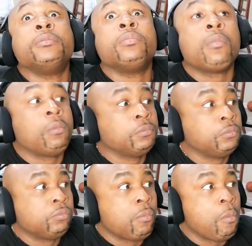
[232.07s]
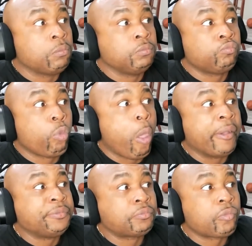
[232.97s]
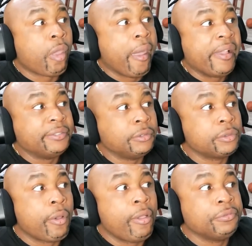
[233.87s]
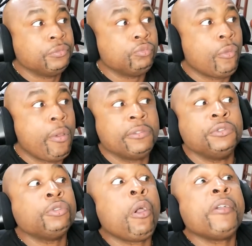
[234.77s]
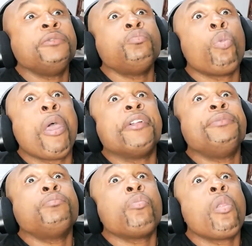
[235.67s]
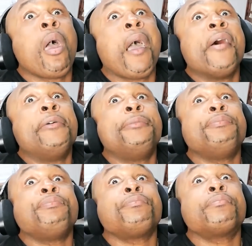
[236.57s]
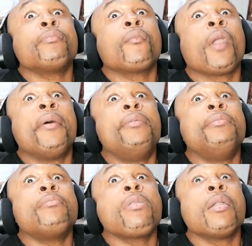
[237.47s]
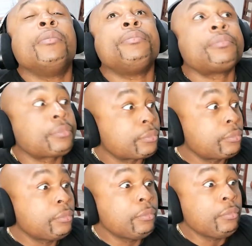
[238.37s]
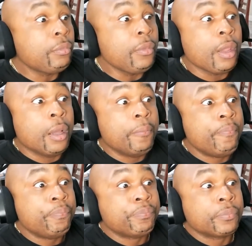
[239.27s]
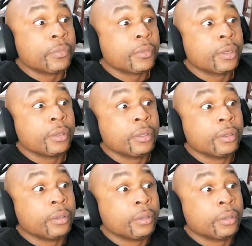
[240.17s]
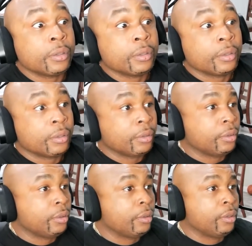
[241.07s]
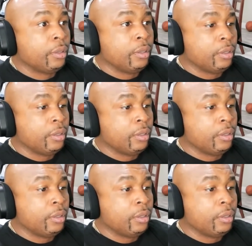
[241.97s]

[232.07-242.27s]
Oh, that's right. With you, I just tore from my V to my A. Good night. Oh, no. We gotta go home. I just realized your father forgot to put underpants on